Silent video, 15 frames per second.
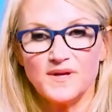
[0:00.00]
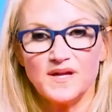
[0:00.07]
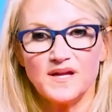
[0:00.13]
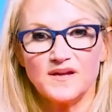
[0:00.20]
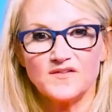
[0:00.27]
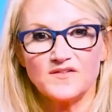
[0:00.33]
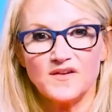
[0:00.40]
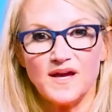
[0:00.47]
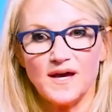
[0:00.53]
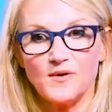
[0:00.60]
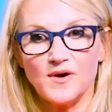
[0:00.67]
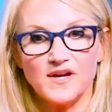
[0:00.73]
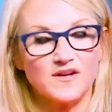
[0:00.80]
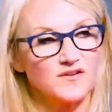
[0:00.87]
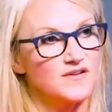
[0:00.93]
meetings, how
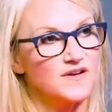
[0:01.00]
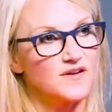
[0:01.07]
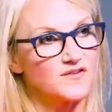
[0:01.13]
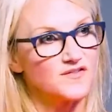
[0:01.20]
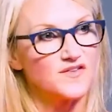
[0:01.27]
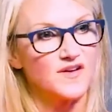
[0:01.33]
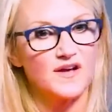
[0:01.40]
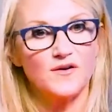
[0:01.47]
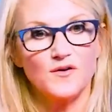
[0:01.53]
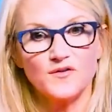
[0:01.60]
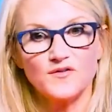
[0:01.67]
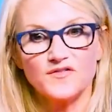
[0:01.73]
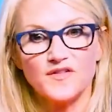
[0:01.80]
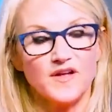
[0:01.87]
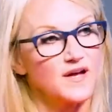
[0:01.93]
I conduct
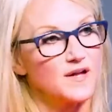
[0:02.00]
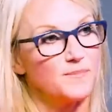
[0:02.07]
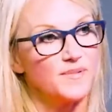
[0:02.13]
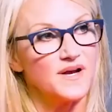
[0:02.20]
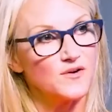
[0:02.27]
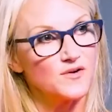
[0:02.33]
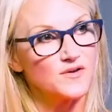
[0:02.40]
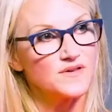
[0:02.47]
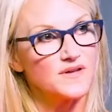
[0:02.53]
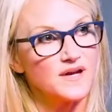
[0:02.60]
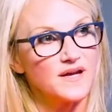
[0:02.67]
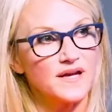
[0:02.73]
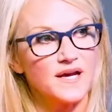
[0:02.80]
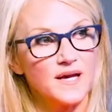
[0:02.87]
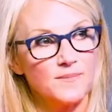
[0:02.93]
sales, the kind of parent that
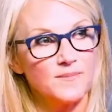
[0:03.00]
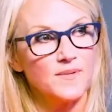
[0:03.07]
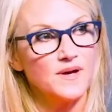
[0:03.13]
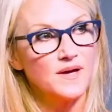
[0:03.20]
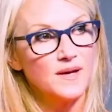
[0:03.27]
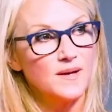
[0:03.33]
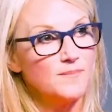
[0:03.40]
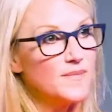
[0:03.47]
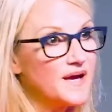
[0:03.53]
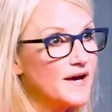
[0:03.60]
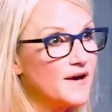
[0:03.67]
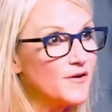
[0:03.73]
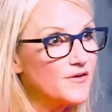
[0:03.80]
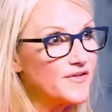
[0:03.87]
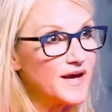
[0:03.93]
I am, my
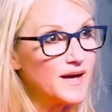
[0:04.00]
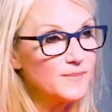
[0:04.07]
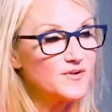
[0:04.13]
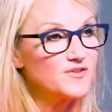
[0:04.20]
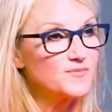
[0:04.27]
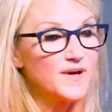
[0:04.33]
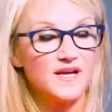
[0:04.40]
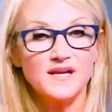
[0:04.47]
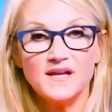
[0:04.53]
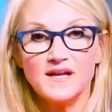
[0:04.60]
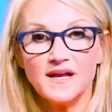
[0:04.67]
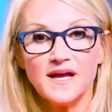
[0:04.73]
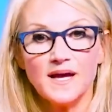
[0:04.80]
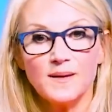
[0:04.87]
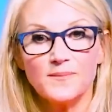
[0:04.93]
health habits, my
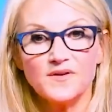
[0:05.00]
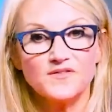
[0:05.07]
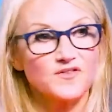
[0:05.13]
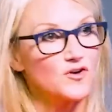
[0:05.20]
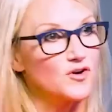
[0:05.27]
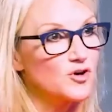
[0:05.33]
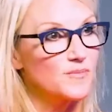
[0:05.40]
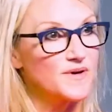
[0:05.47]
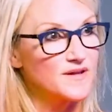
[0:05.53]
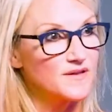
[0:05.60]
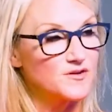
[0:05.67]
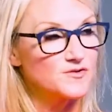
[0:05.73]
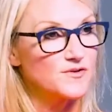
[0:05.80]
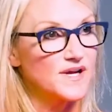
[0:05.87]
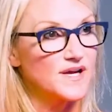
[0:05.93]
eating habits, curbing the
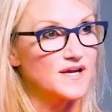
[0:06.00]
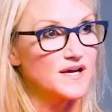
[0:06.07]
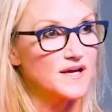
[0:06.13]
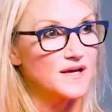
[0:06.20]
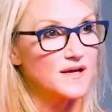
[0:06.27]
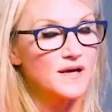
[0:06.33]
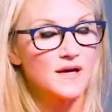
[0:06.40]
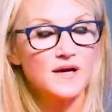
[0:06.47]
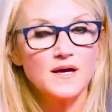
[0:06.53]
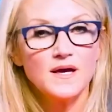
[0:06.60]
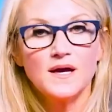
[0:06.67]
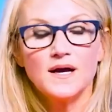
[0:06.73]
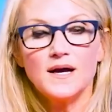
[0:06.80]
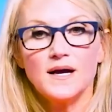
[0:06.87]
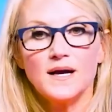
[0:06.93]
drinking.
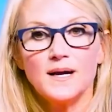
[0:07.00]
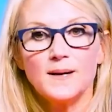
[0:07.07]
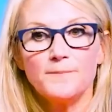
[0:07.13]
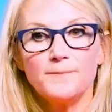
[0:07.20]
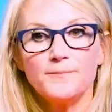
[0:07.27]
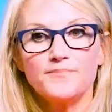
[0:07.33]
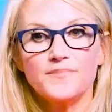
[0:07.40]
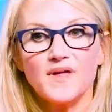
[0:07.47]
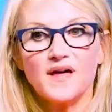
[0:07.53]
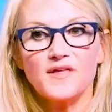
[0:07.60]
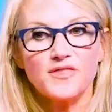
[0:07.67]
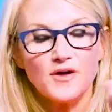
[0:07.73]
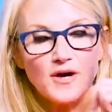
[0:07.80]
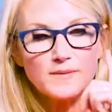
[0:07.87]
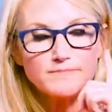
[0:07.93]
I
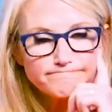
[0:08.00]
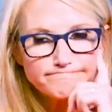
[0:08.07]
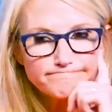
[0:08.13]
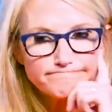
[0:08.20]
thought,